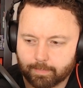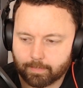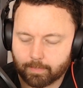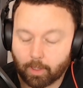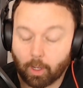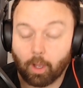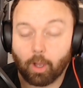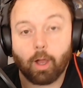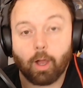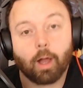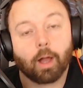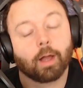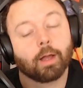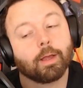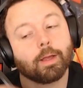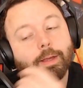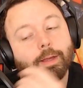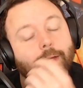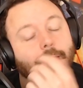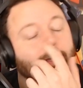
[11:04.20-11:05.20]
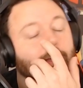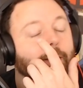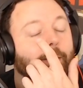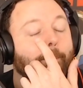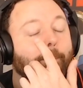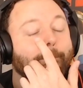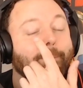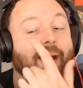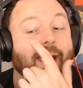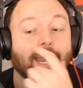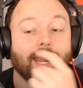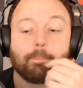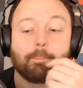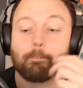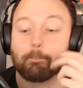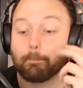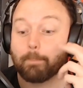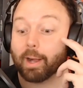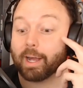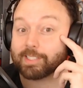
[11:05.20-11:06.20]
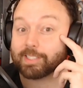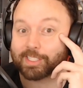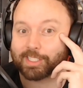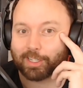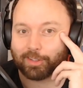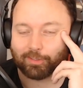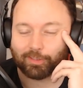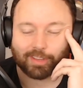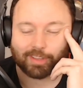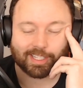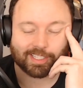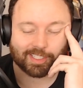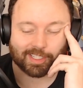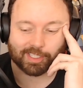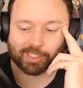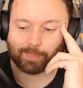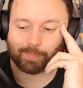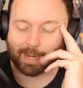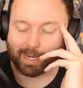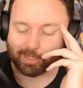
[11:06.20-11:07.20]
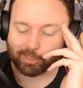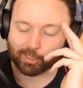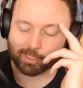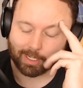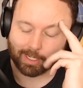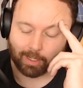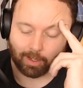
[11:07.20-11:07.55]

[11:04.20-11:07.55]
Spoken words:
Oh, man, I'm busting for this expansion.